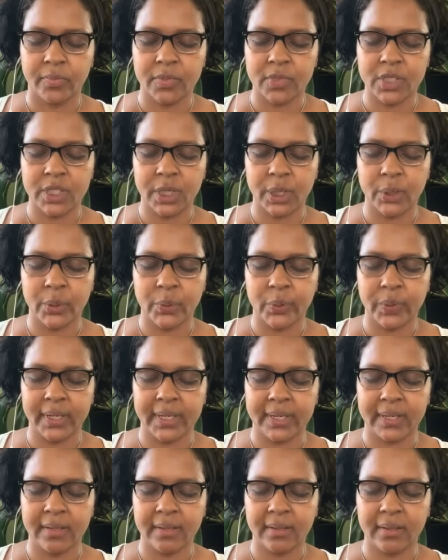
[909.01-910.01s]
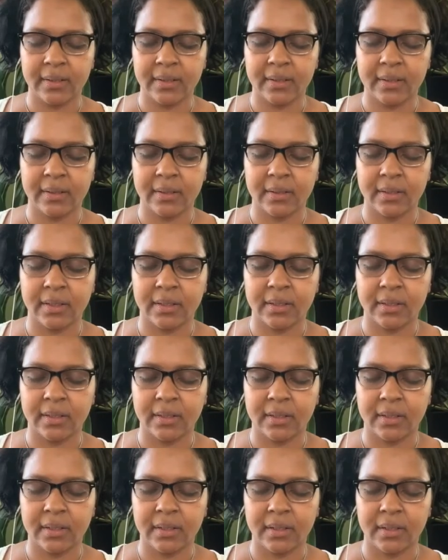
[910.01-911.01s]
slowly,
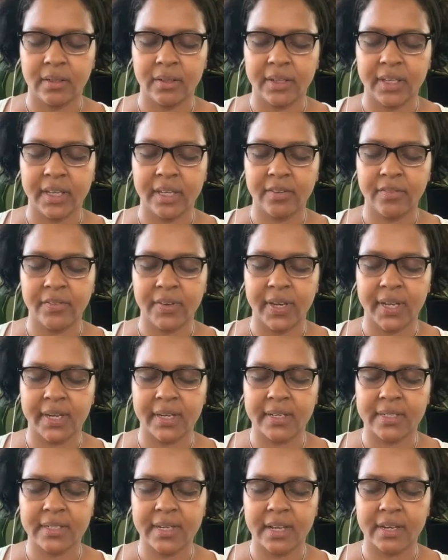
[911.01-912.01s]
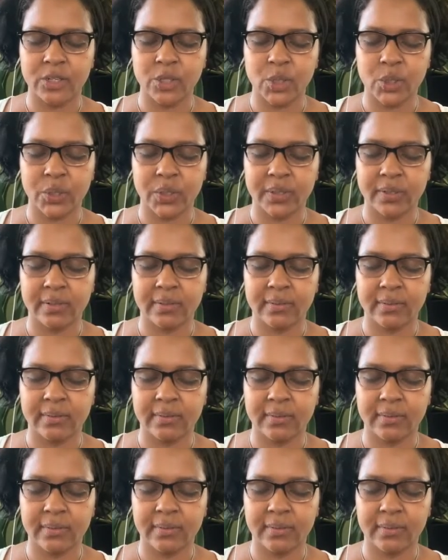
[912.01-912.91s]
looking for any tension